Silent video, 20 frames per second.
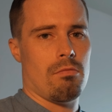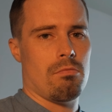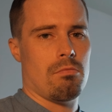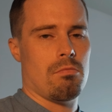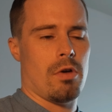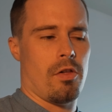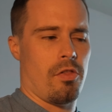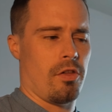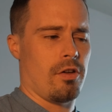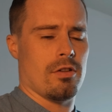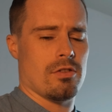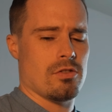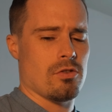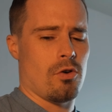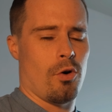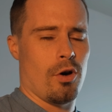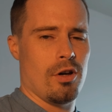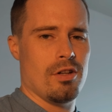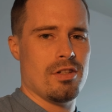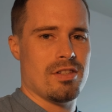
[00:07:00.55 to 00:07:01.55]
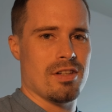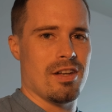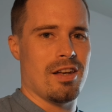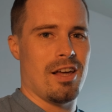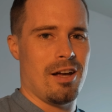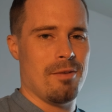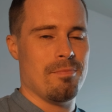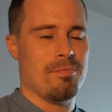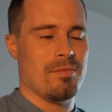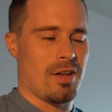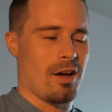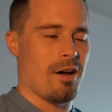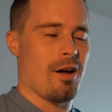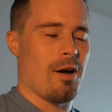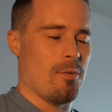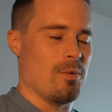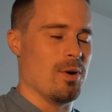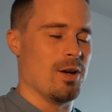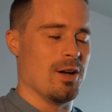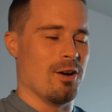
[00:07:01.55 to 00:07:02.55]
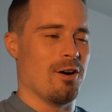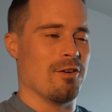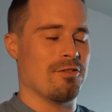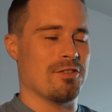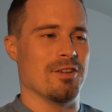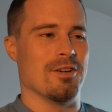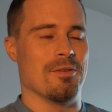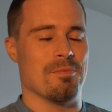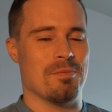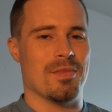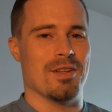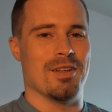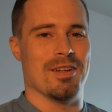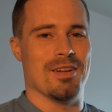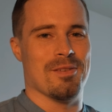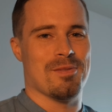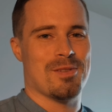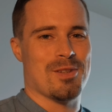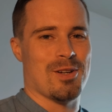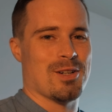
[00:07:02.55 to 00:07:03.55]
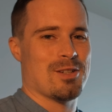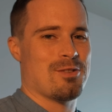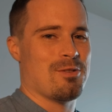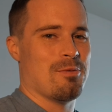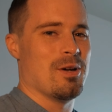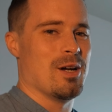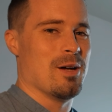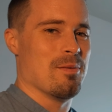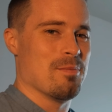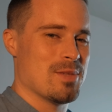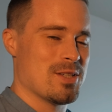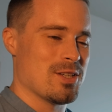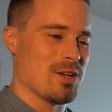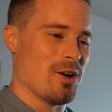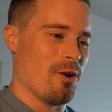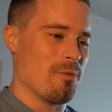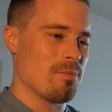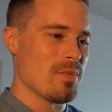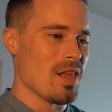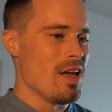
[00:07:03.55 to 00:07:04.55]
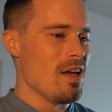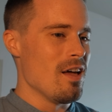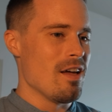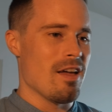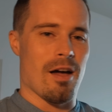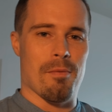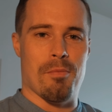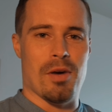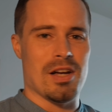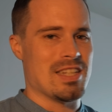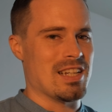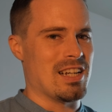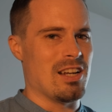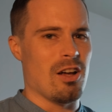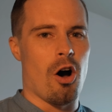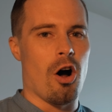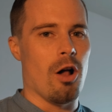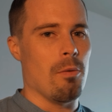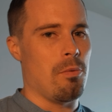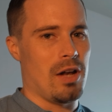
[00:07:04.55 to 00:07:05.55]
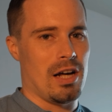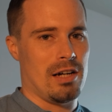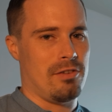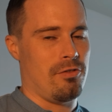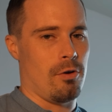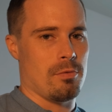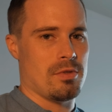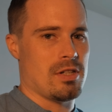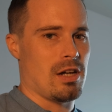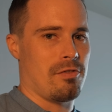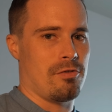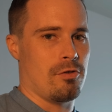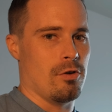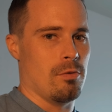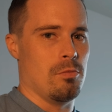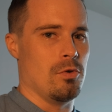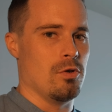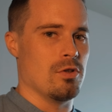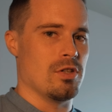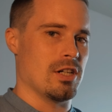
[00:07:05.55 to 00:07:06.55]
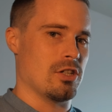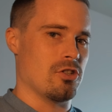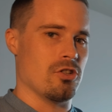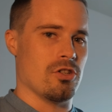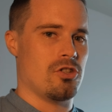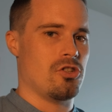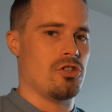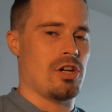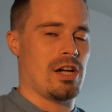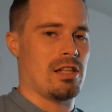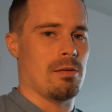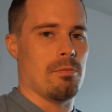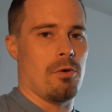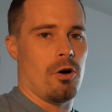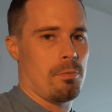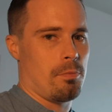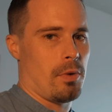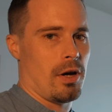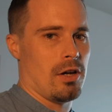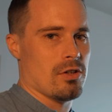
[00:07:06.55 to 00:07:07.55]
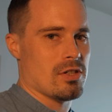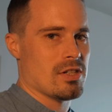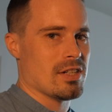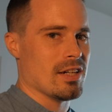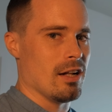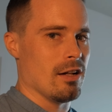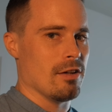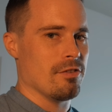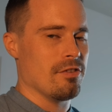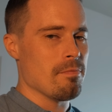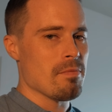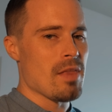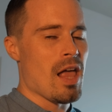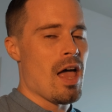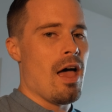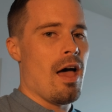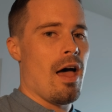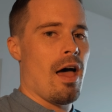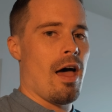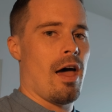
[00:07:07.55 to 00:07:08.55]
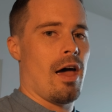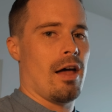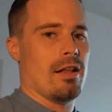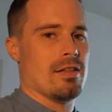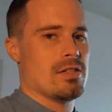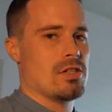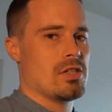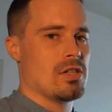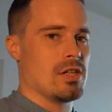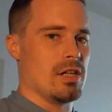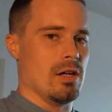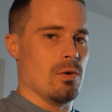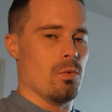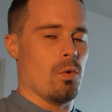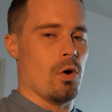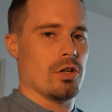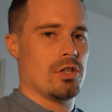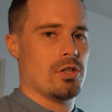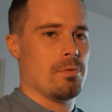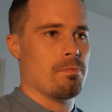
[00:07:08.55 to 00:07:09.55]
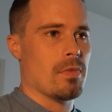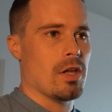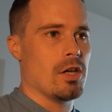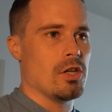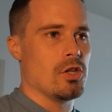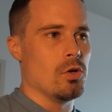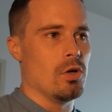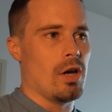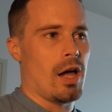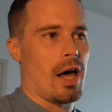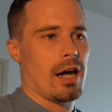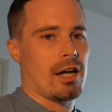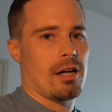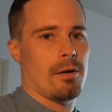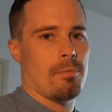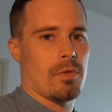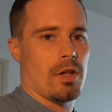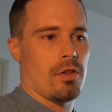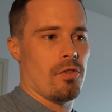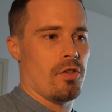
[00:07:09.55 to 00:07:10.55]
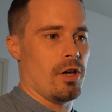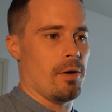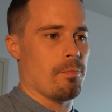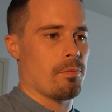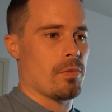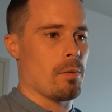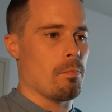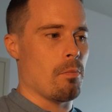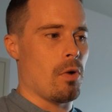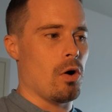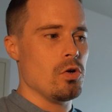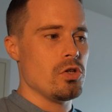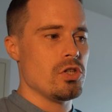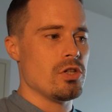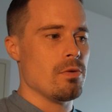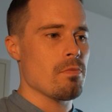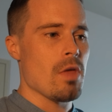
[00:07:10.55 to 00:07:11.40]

I think it's Oi, it's the name. I really love the songs from him. So yeah, basically all platforms have good music. Just check them out by yourself and see what you like the most.